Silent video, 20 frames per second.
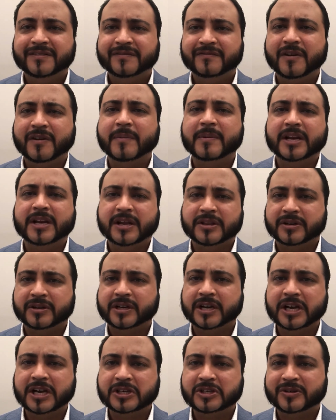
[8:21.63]
from another
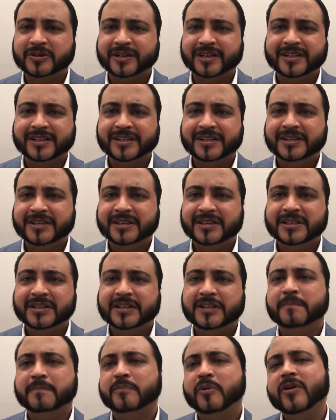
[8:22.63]
country.
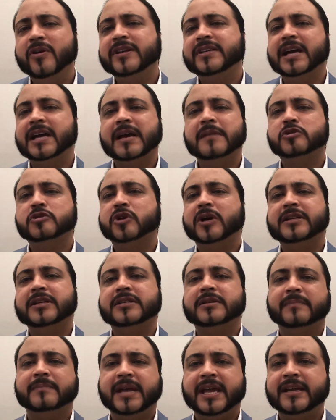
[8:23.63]
The point I'm trying
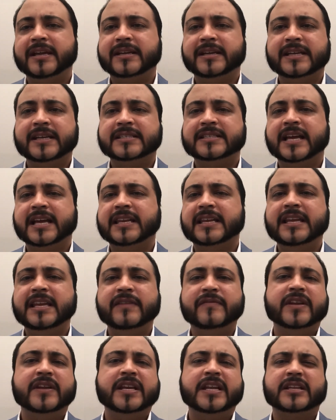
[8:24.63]
to make is that
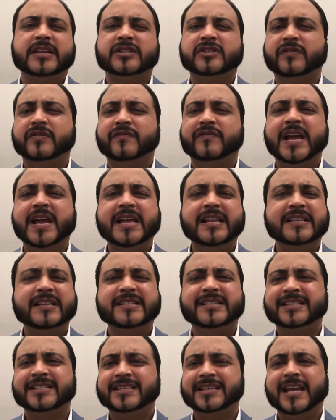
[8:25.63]
even in a
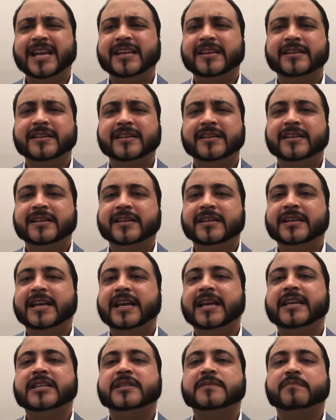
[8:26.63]
surveillance state,
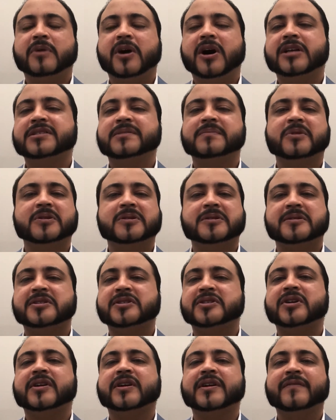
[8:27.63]
it is possible to
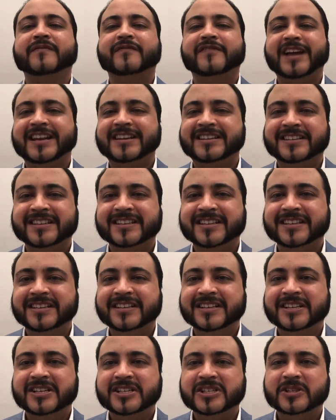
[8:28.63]
circumvent.
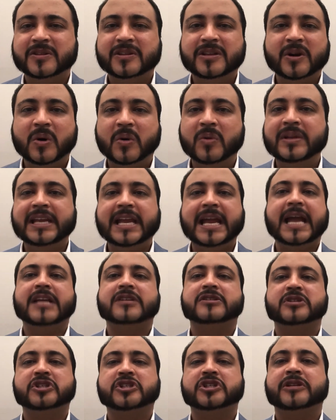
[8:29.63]
So the only
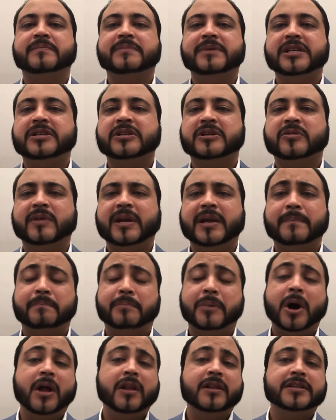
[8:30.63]
answer should be to create
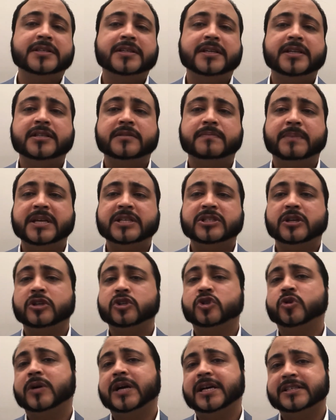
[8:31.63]
policies based on
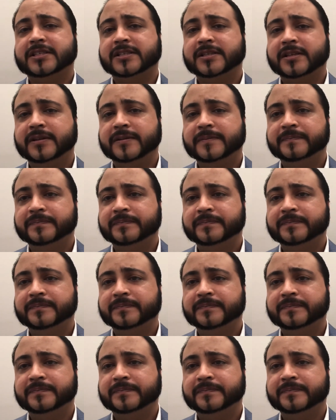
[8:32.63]
trust.